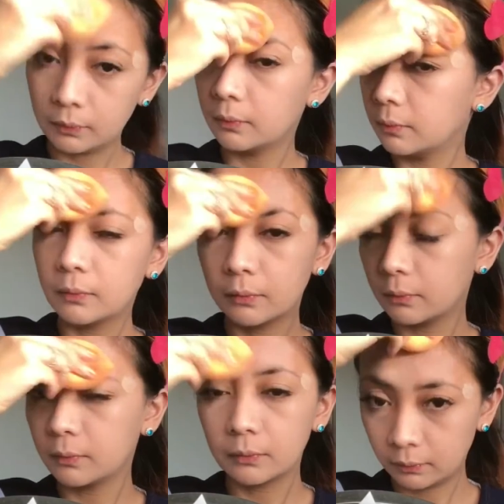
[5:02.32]
and do
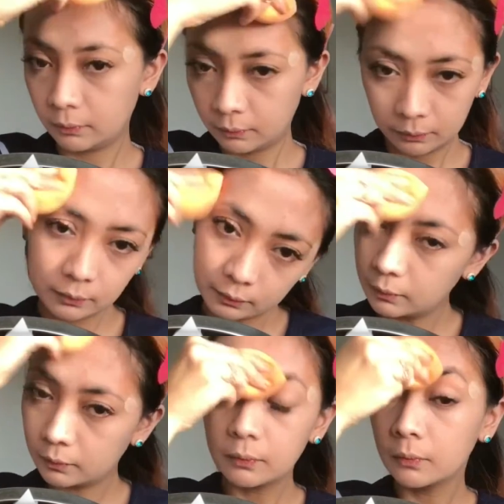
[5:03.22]
not forget the
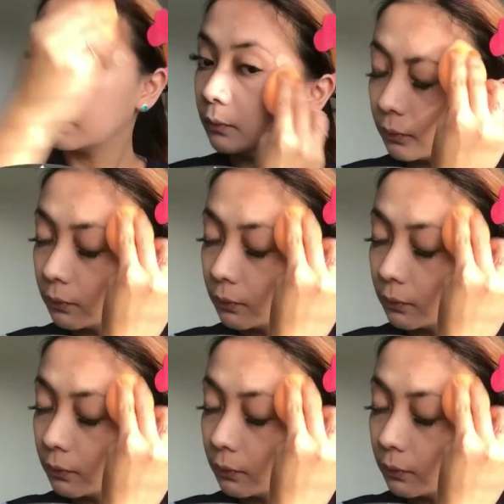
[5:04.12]
forehead.